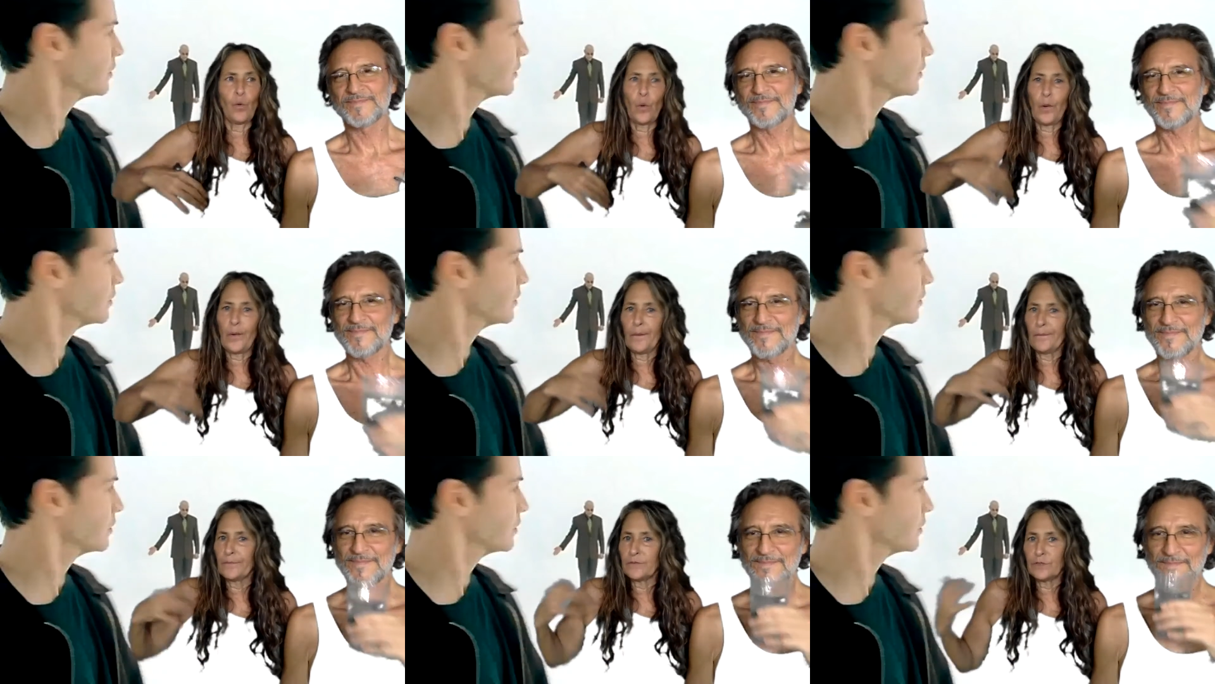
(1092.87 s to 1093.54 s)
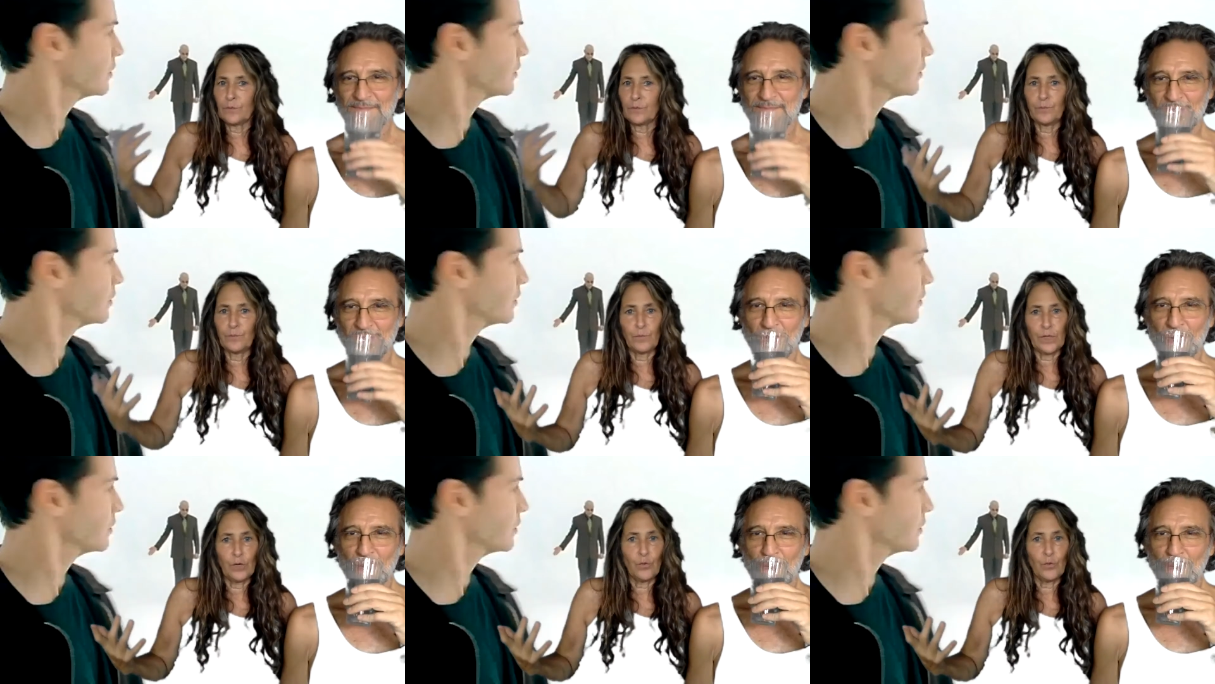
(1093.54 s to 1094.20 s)
Speaker 1: or to
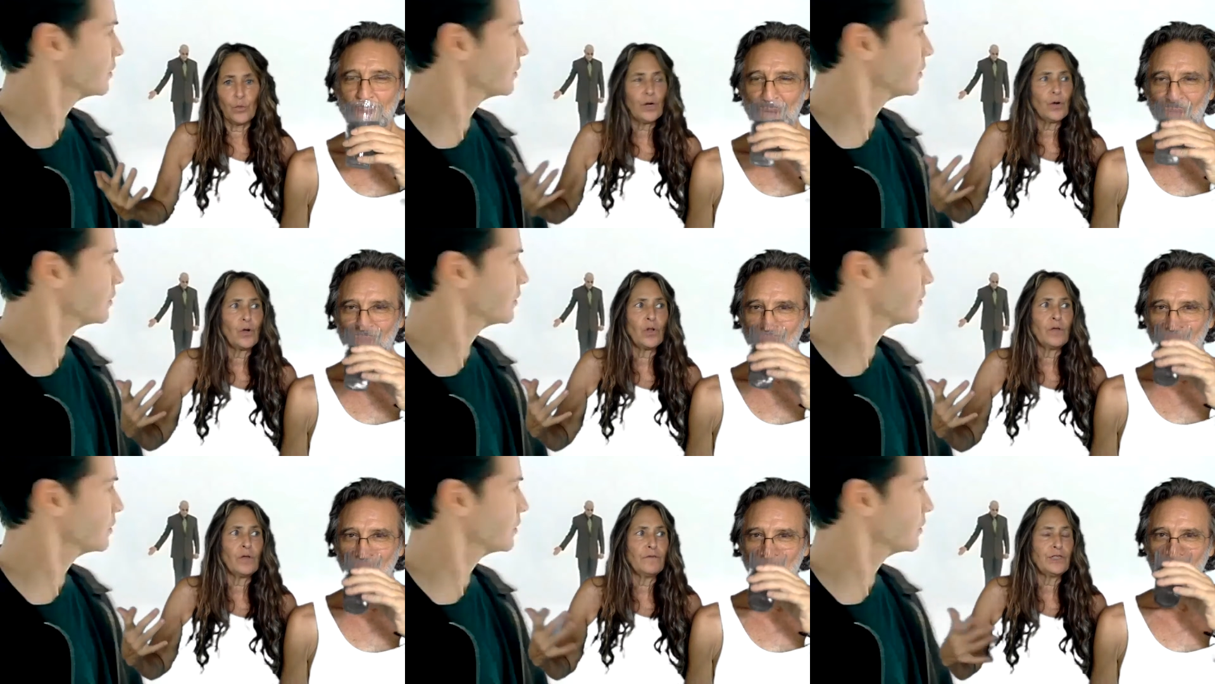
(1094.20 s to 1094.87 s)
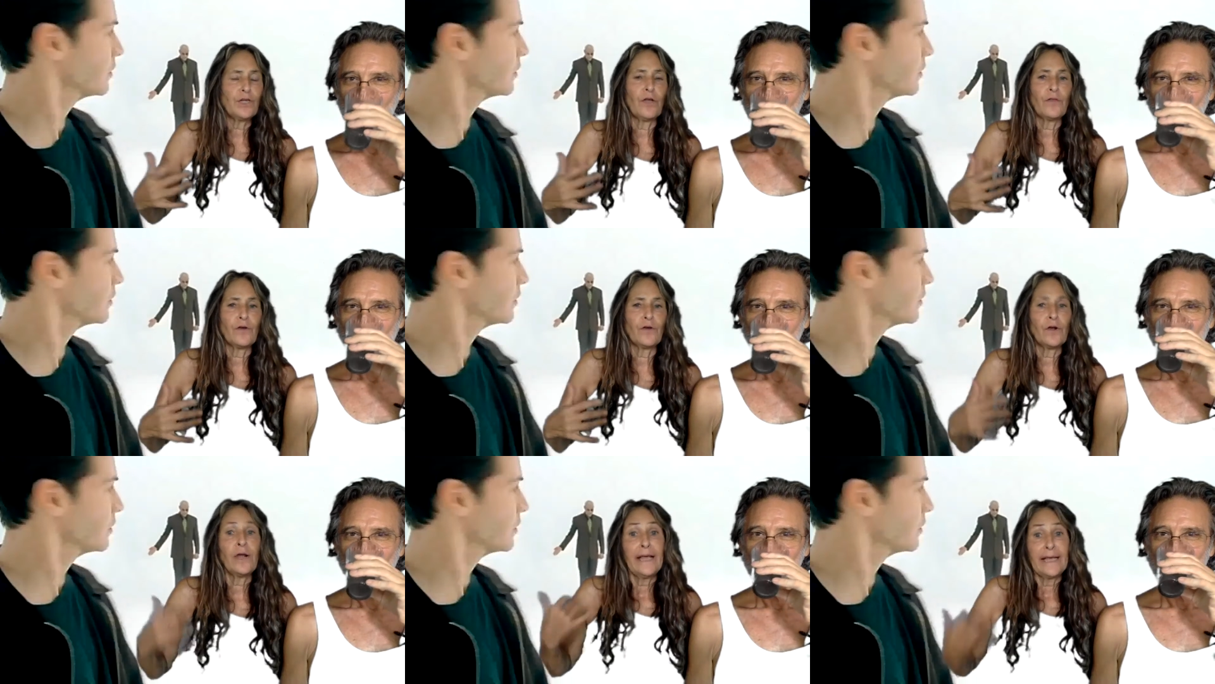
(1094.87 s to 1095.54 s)
be critical of each other,
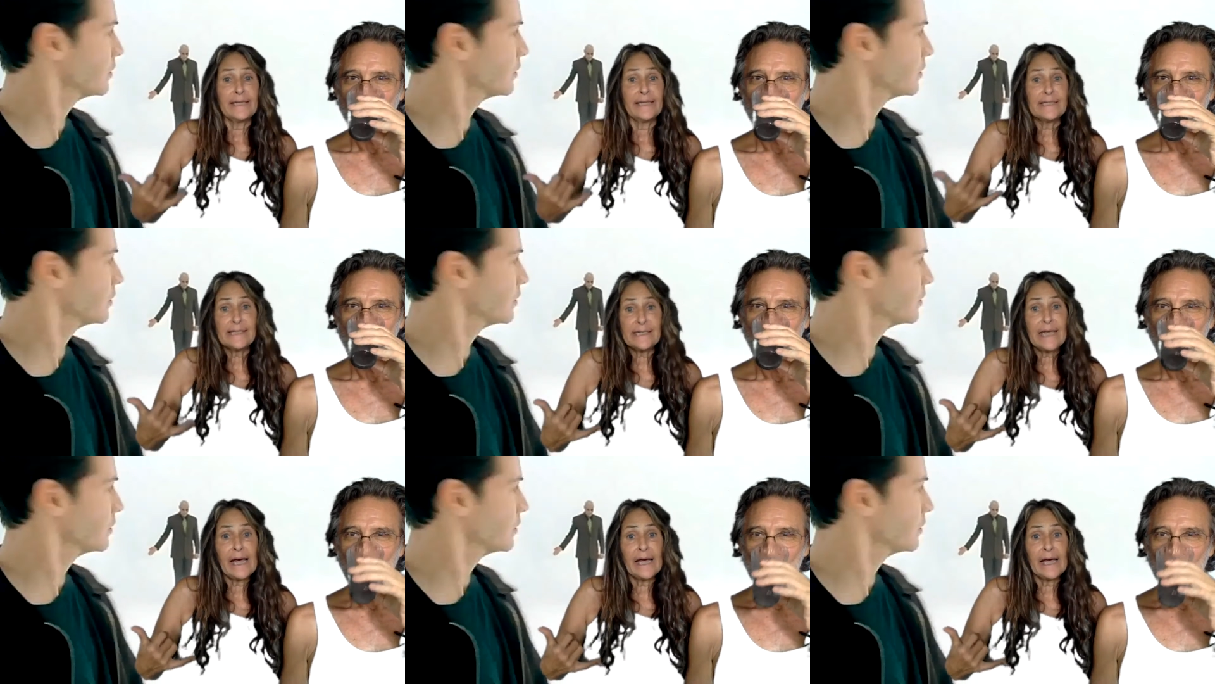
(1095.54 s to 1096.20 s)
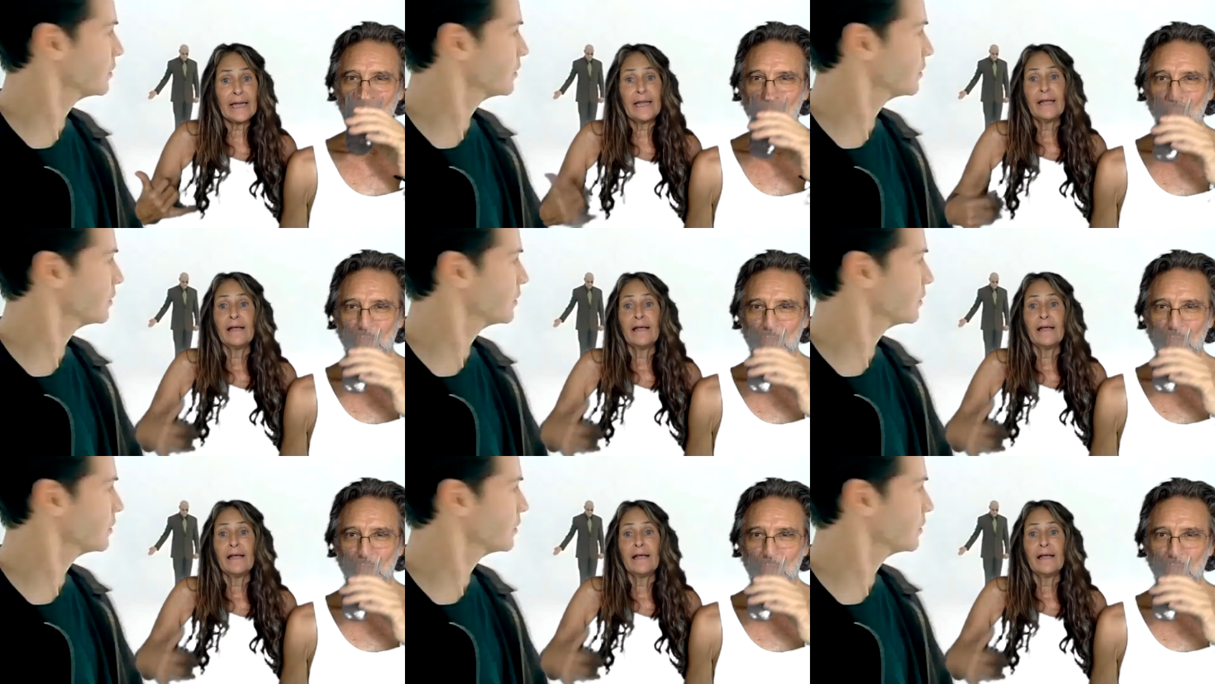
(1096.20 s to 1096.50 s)
instead,